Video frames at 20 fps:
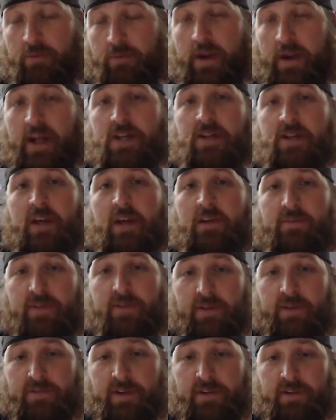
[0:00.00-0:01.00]
We've actually hit
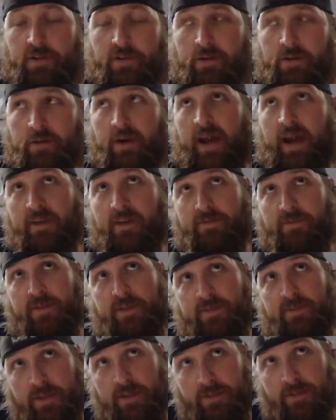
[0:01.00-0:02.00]
fifty-two. Had
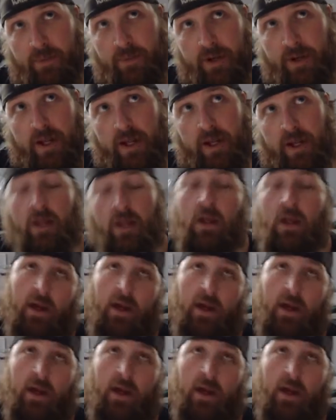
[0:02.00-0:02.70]
fifty-three.